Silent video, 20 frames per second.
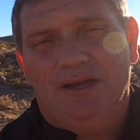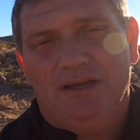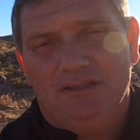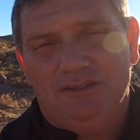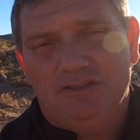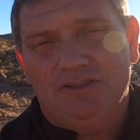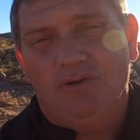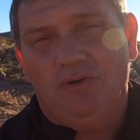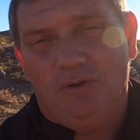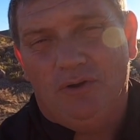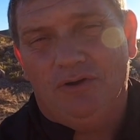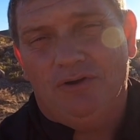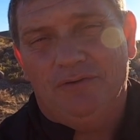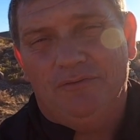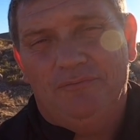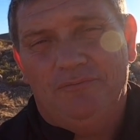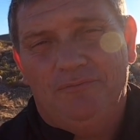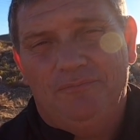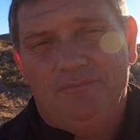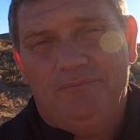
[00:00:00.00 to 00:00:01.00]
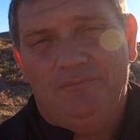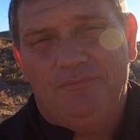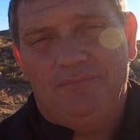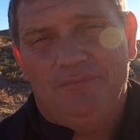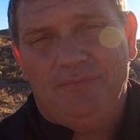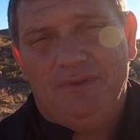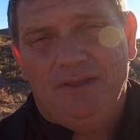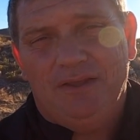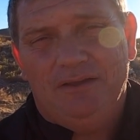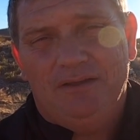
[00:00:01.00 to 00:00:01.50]
at solar.
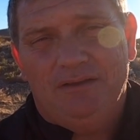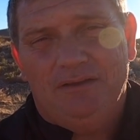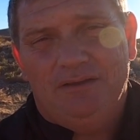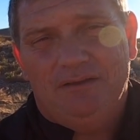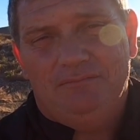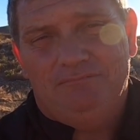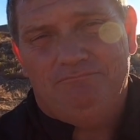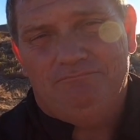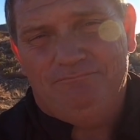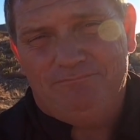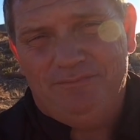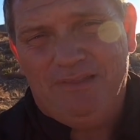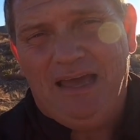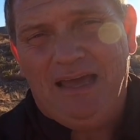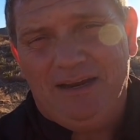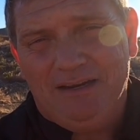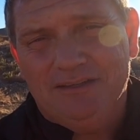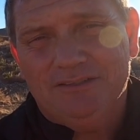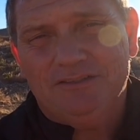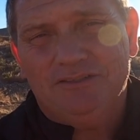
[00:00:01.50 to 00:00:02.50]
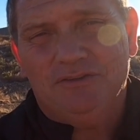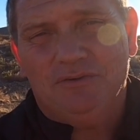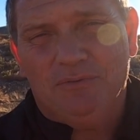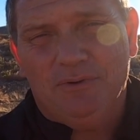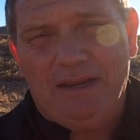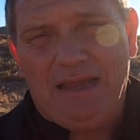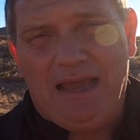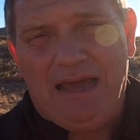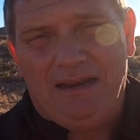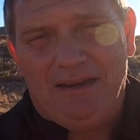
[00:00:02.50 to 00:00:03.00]
That is the
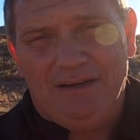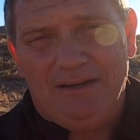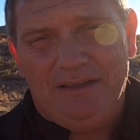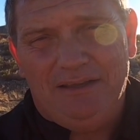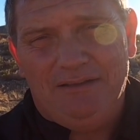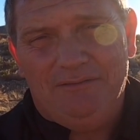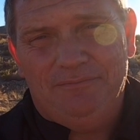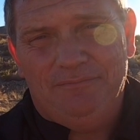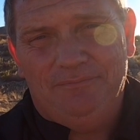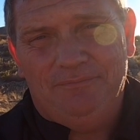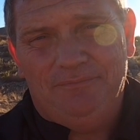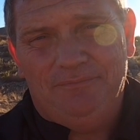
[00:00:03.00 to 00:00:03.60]
reality.